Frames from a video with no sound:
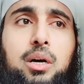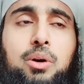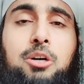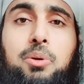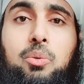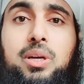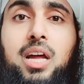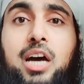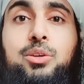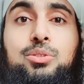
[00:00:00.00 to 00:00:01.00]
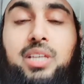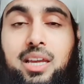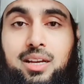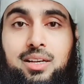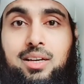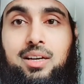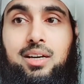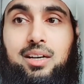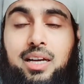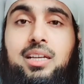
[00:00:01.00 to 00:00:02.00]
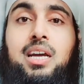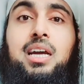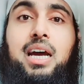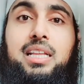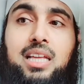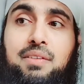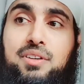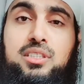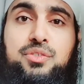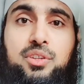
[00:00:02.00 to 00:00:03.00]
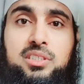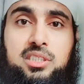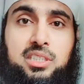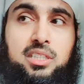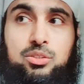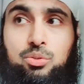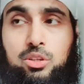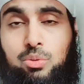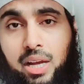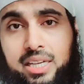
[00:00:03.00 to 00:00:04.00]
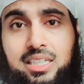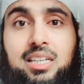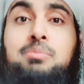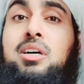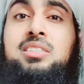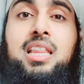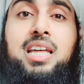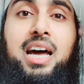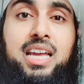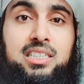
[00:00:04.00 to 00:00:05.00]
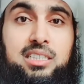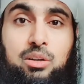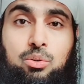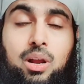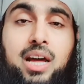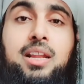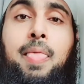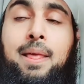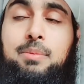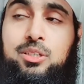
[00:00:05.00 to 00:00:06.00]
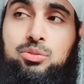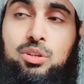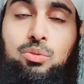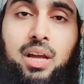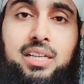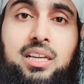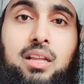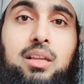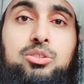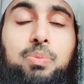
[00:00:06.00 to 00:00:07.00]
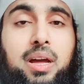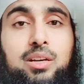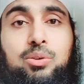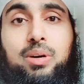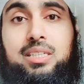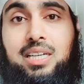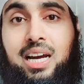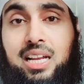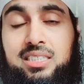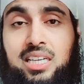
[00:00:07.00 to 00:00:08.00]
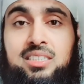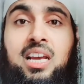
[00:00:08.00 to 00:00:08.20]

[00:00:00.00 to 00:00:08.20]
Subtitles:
akbar. What are you saying? Right? And the evidence for this is in Surah Al-Hadid, amongst other ayat in the Quran. But in Surah Al-Hadid, Allah subhanahu wa ta'ala says,